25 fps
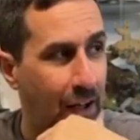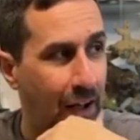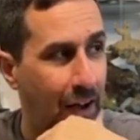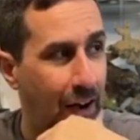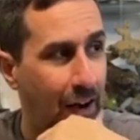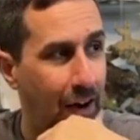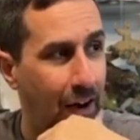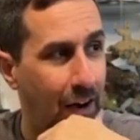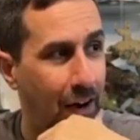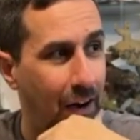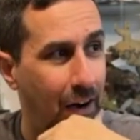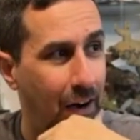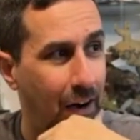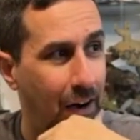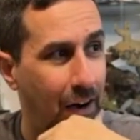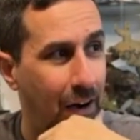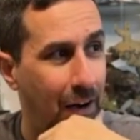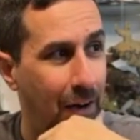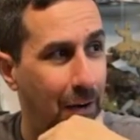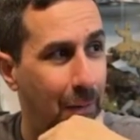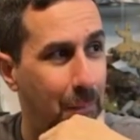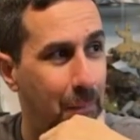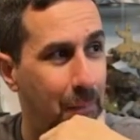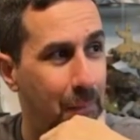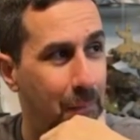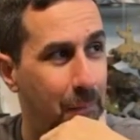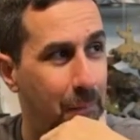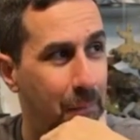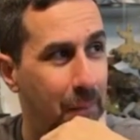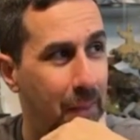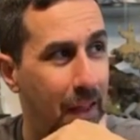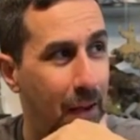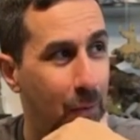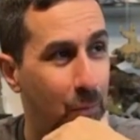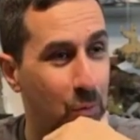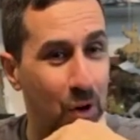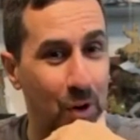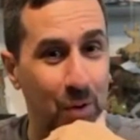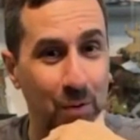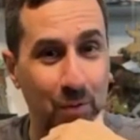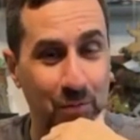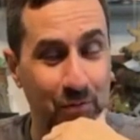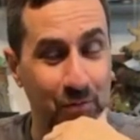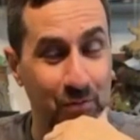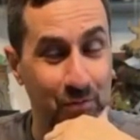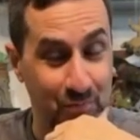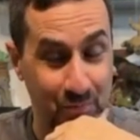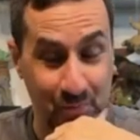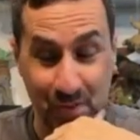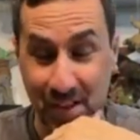And we're
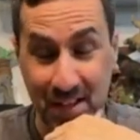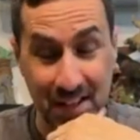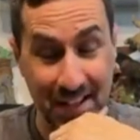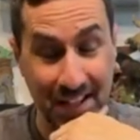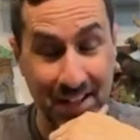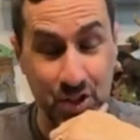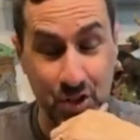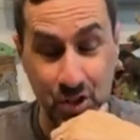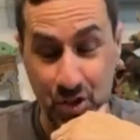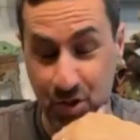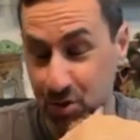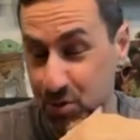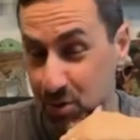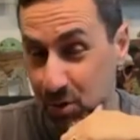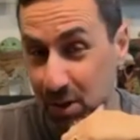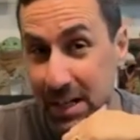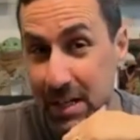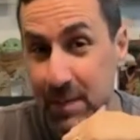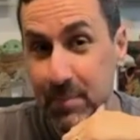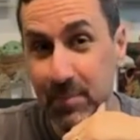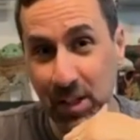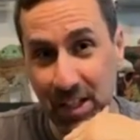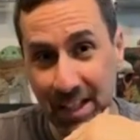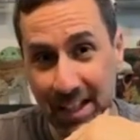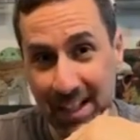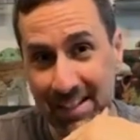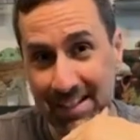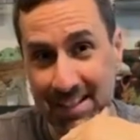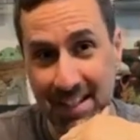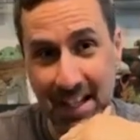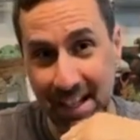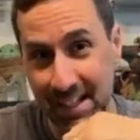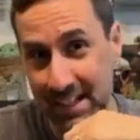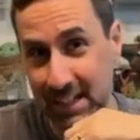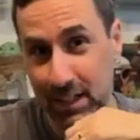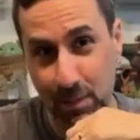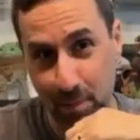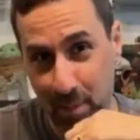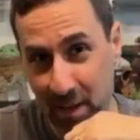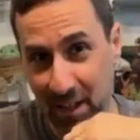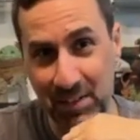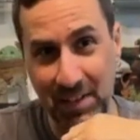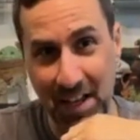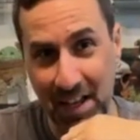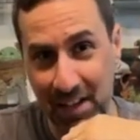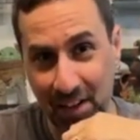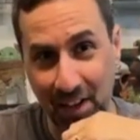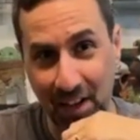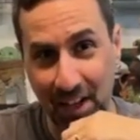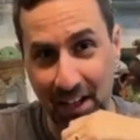extremely excited
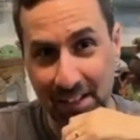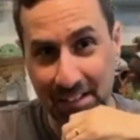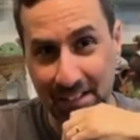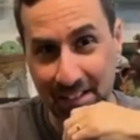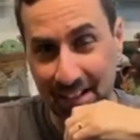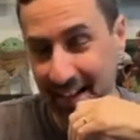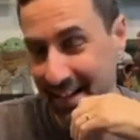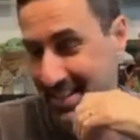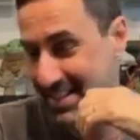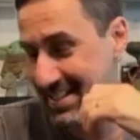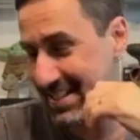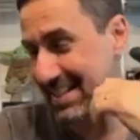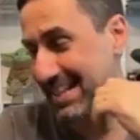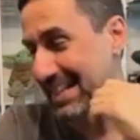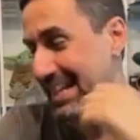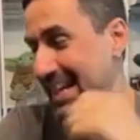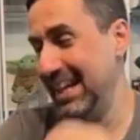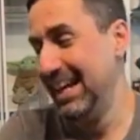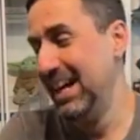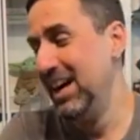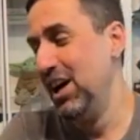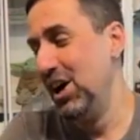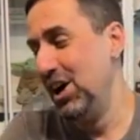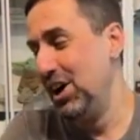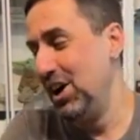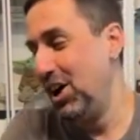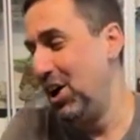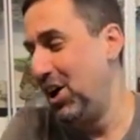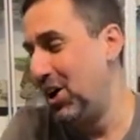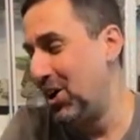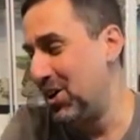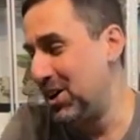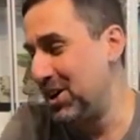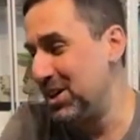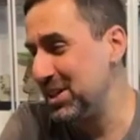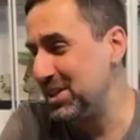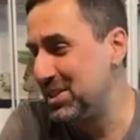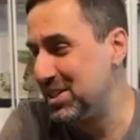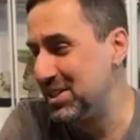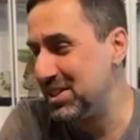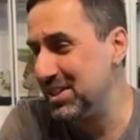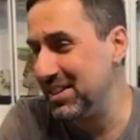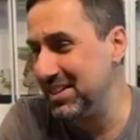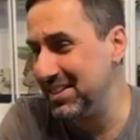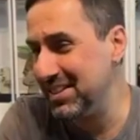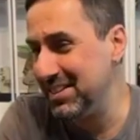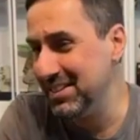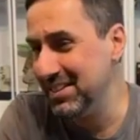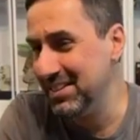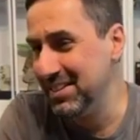about that line. It's hard
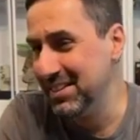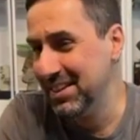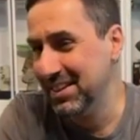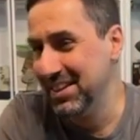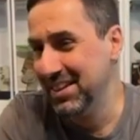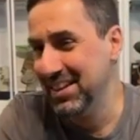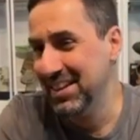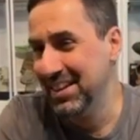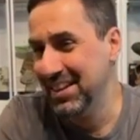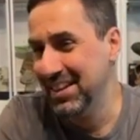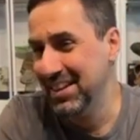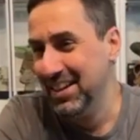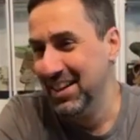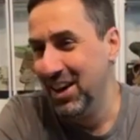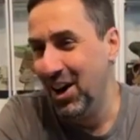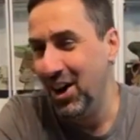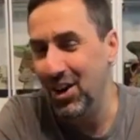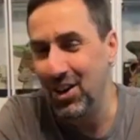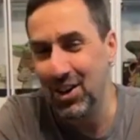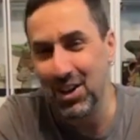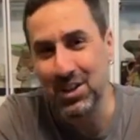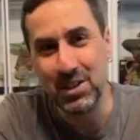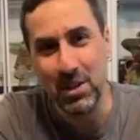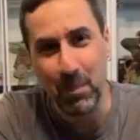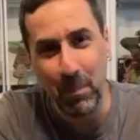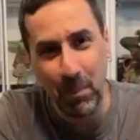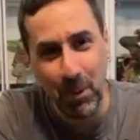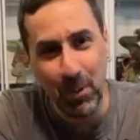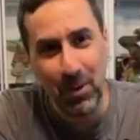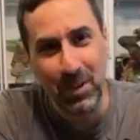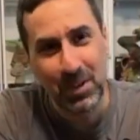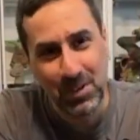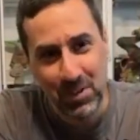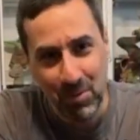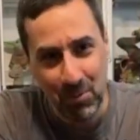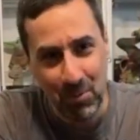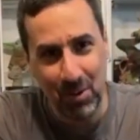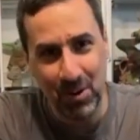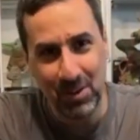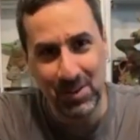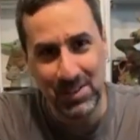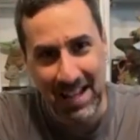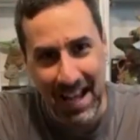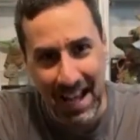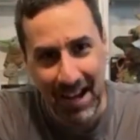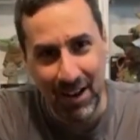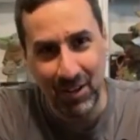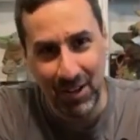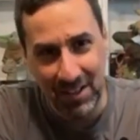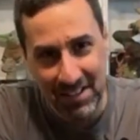to put into
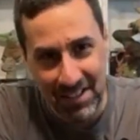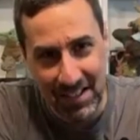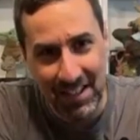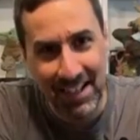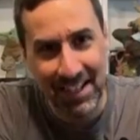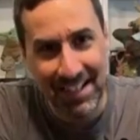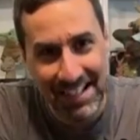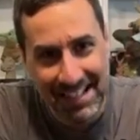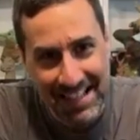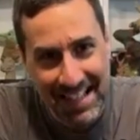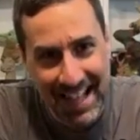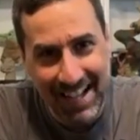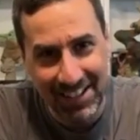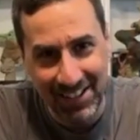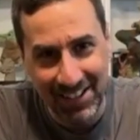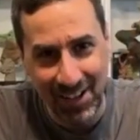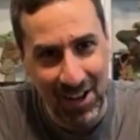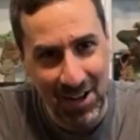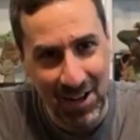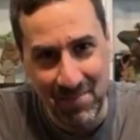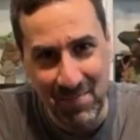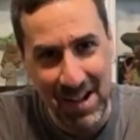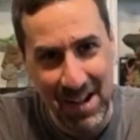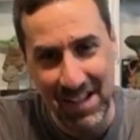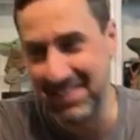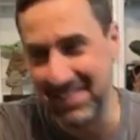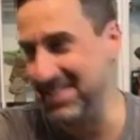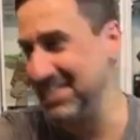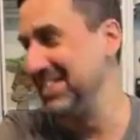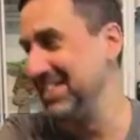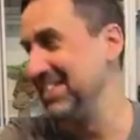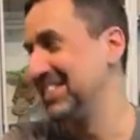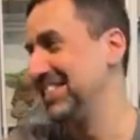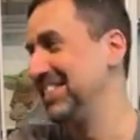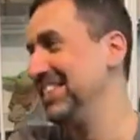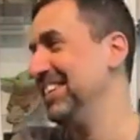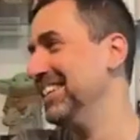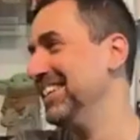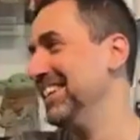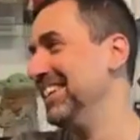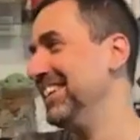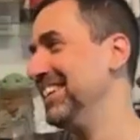words how excited that line makes us.